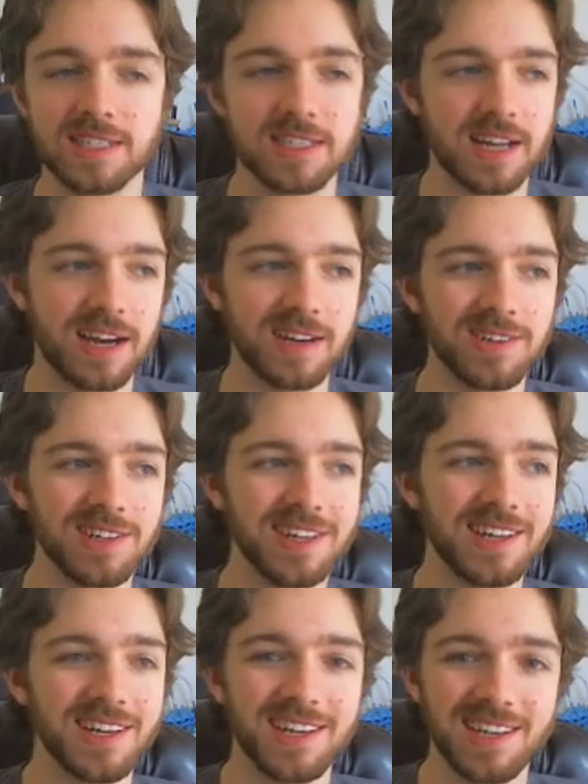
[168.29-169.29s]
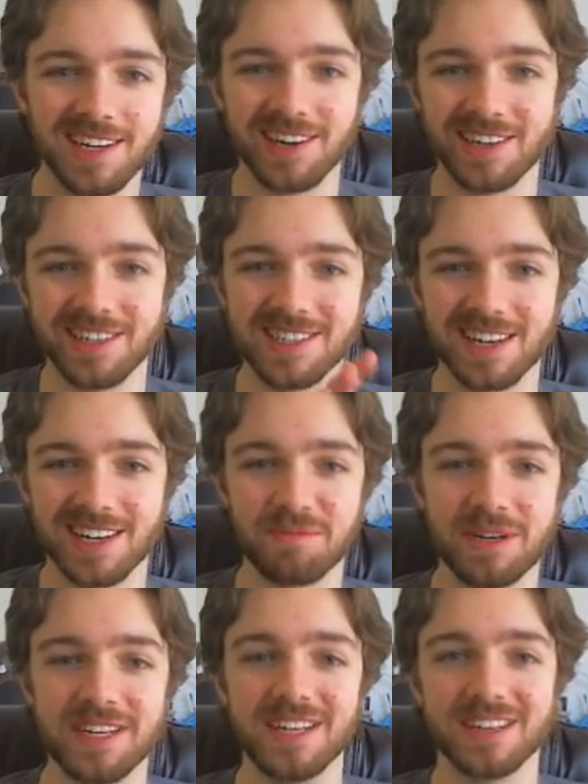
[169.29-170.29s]
style,
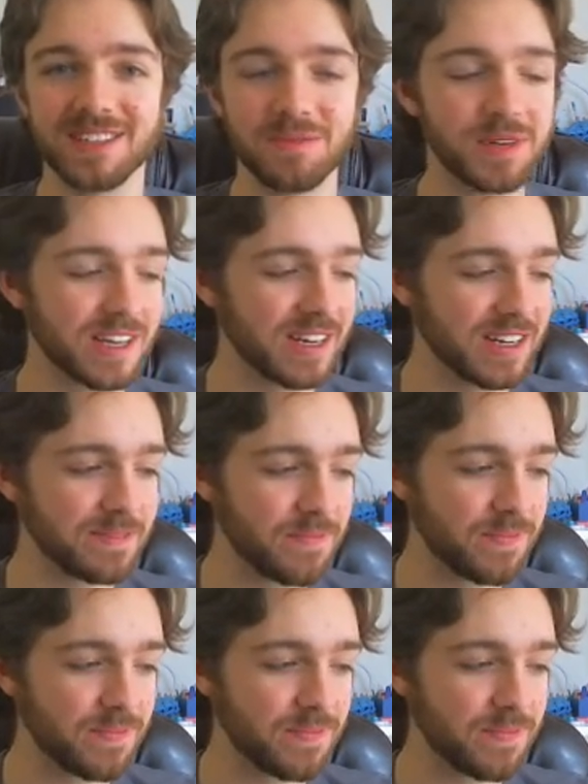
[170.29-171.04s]
encyclopedia at the beginning.